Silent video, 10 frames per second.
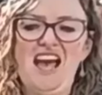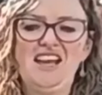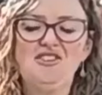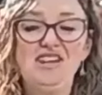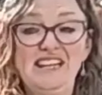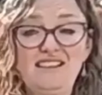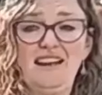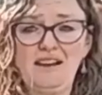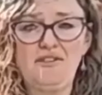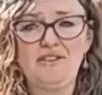You'll need the
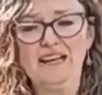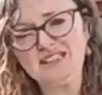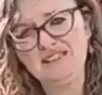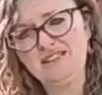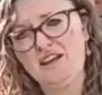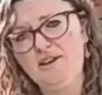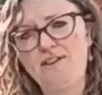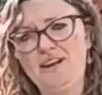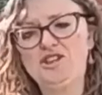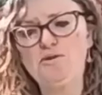link for that, so
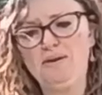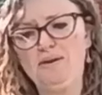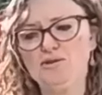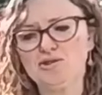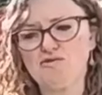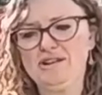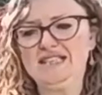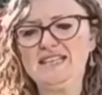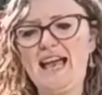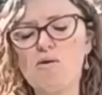that should be on your screen
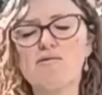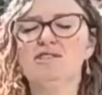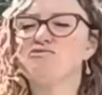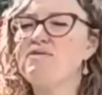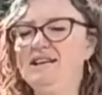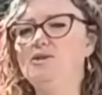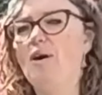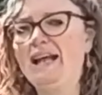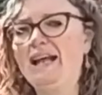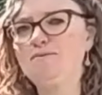now, or it's written in your
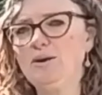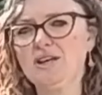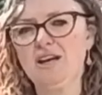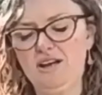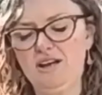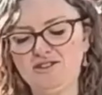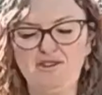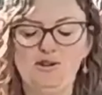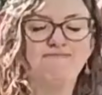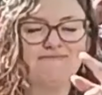handbook, sorry,
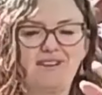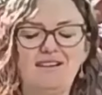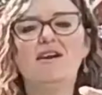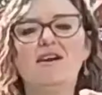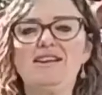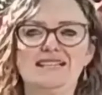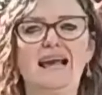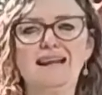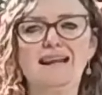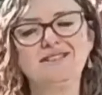your live lesson
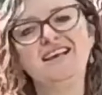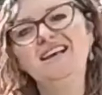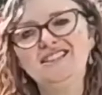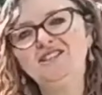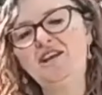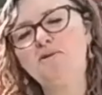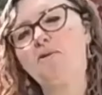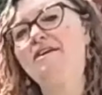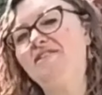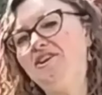handouts, so don't
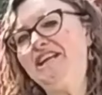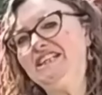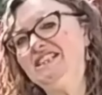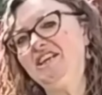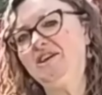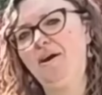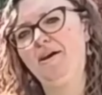worry if you need to